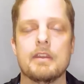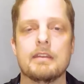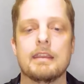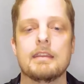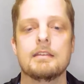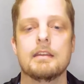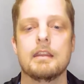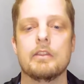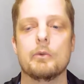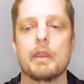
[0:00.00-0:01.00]
intent
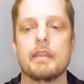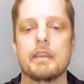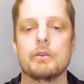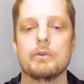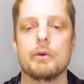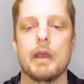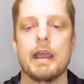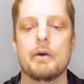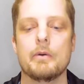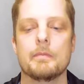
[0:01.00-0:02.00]
in the way that you know
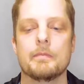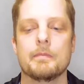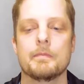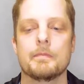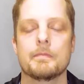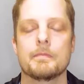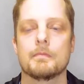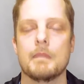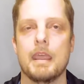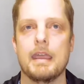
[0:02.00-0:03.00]
how,
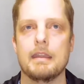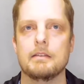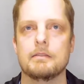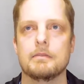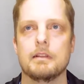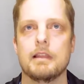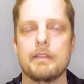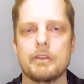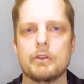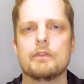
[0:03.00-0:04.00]
and
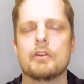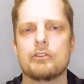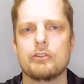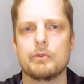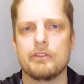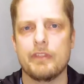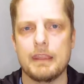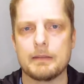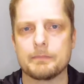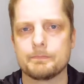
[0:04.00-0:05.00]
let the universe do its
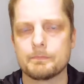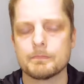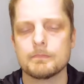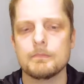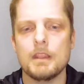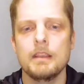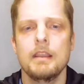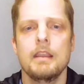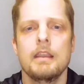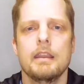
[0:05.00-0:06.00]
thing.
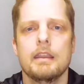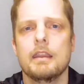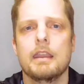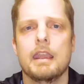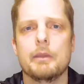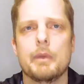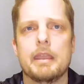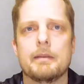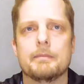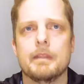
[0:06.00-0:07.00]

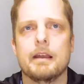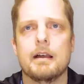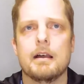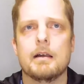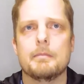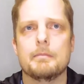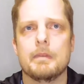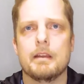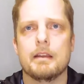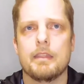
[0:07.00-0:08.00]
Anyway,
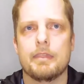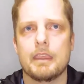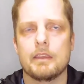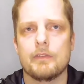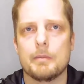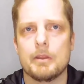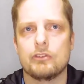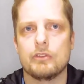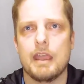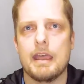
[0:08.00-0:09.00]
thank you very
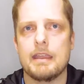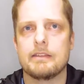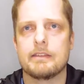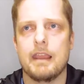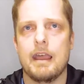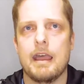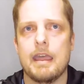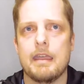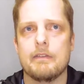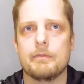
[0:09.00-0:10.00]
much, you guys.
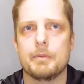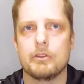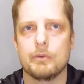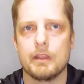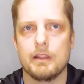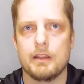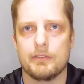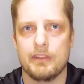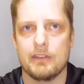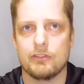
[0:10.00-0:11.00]
I've been doing a lot of
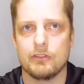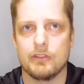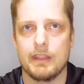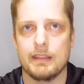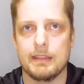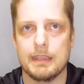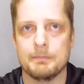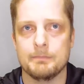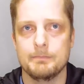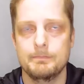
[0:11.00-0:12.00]
sessions lately,